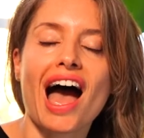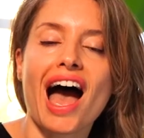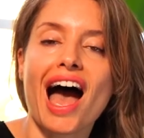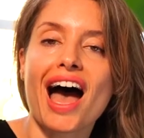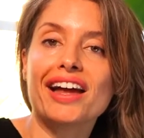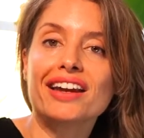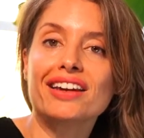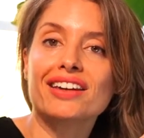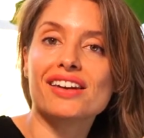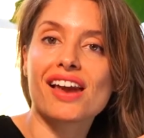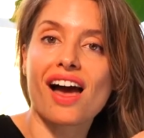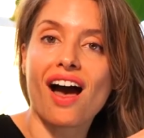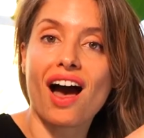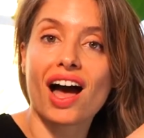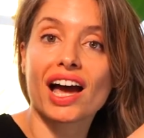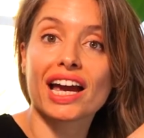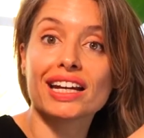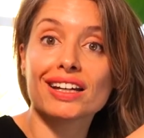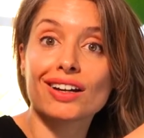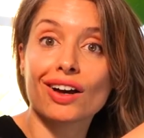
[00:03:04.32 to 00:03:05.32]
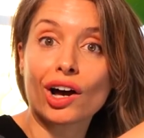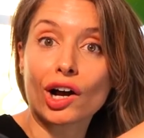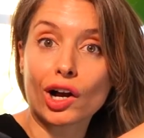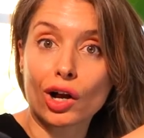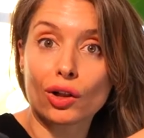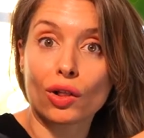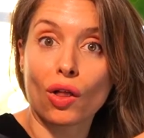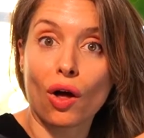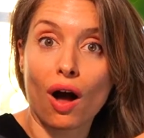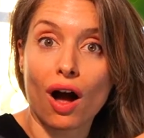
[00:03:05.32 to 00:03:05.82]
at 9
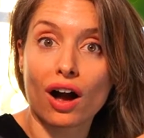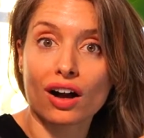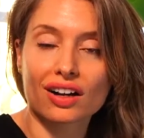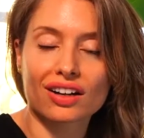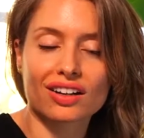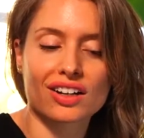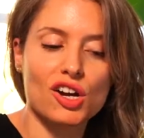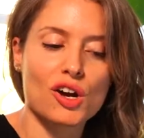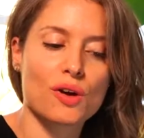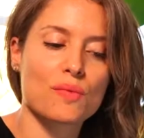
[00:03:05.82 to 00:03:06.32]
o'clock.